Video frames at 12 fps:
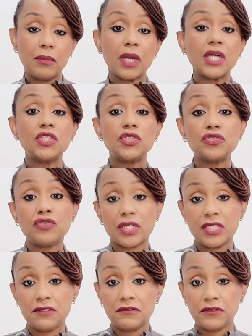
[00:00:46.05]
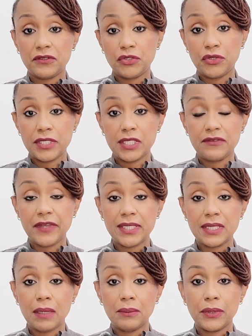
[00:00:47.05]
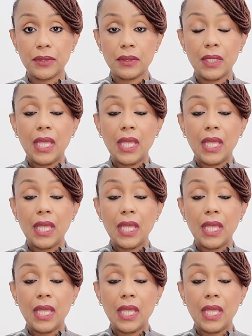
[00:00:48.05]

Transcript: a constructive trust, for example.